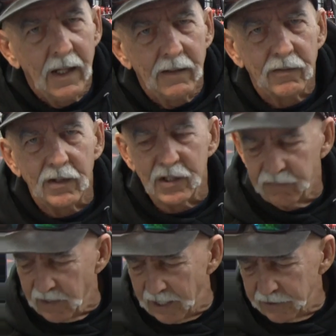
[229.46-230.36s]
for these
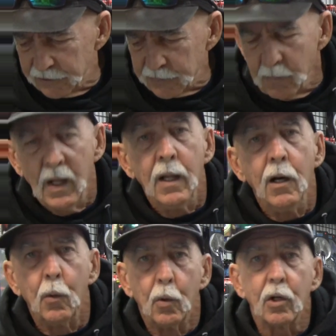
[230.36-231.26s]
flyers
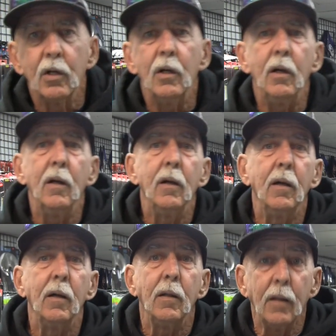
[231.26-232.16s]
were
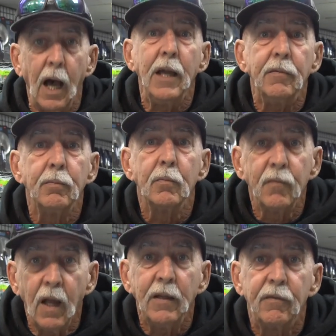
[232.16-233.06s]
live
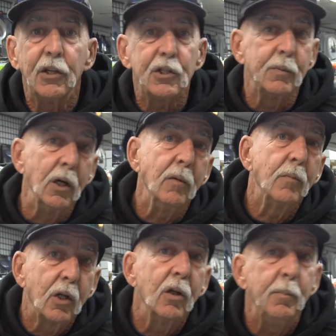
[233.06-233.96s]
flying fish, you know,
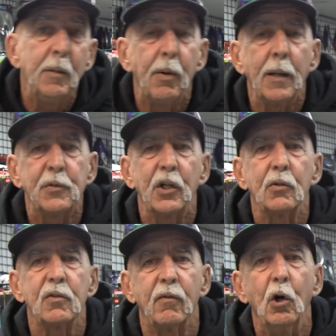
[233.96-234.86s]
could be
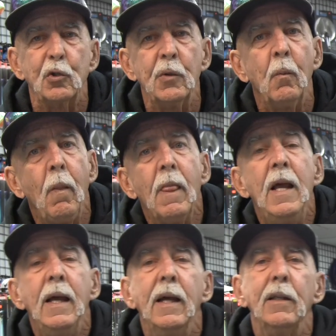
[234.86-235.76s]
popsicles frozen,
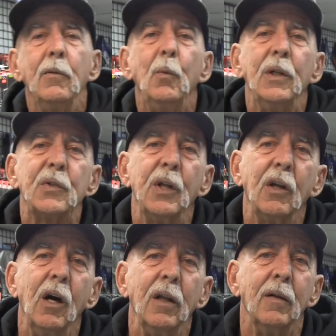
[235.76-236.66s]
and we'd stick
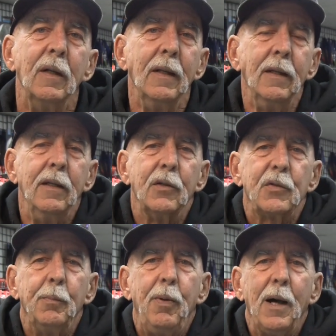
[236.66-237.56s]
on, you know,
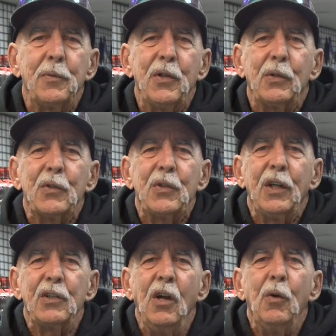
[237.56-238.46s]
some popsicle
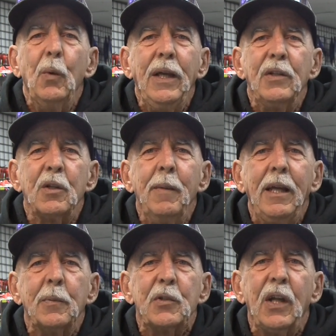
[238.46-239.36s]
sticks on the wings to
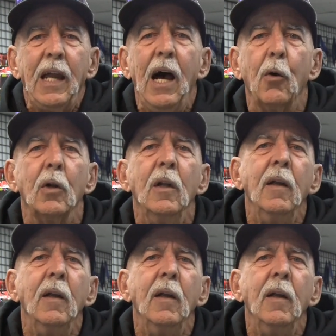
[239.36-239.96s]
make them stick out,